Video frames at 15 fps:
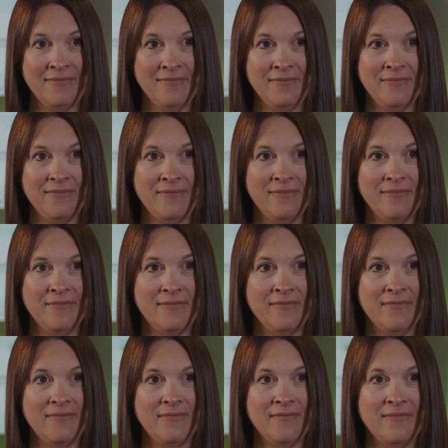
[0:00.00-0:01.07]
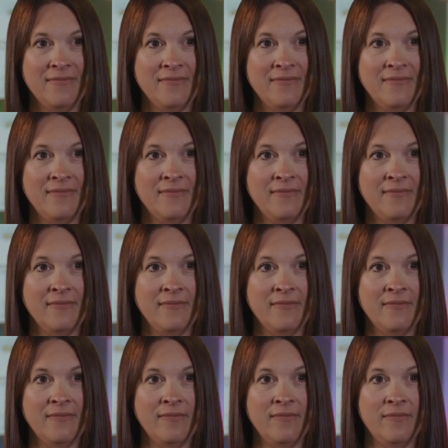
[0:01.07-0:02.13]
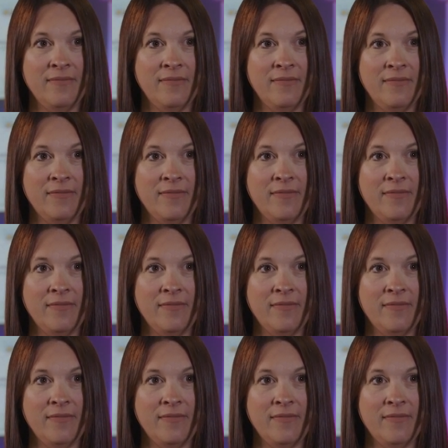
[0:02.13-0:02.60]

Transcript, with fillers: What would you say to anyone else looking to partner with She Show?